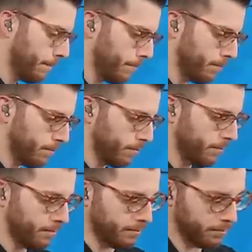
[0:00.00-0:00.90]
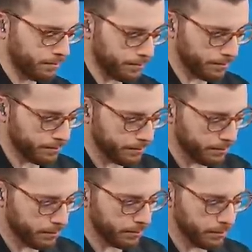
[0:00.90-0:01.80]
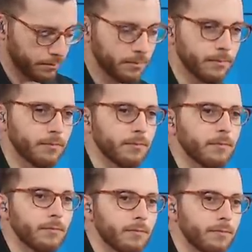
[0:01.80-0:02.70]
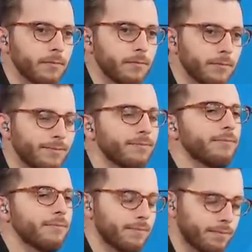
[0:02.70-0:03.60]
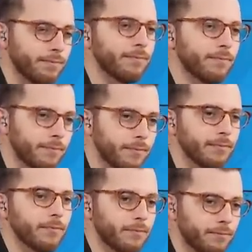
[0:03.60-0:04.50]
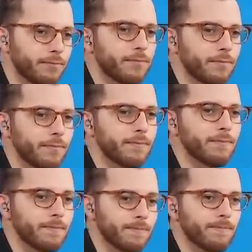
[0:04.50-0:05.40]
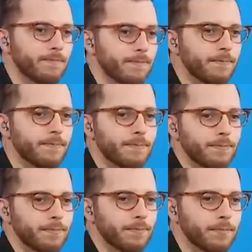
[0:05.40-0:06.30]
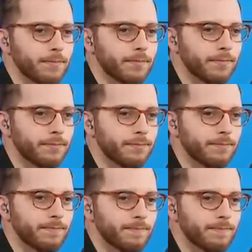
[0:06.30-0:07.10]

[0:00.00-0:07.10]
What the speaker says: No words are spoken by the person on screen.